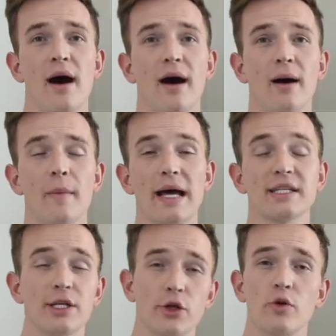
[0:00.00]

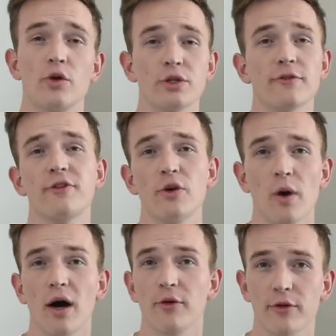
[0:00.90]
as I do use a few
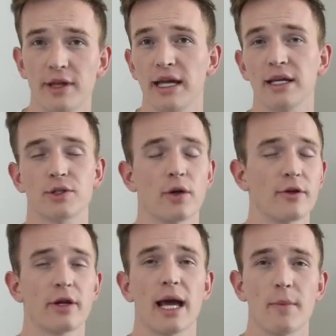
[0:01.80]
other things or
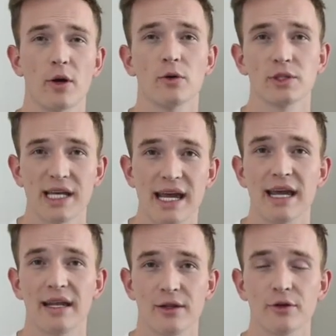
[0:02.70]
other chemicals
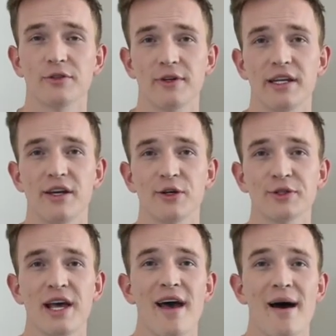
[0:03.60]
in those videos.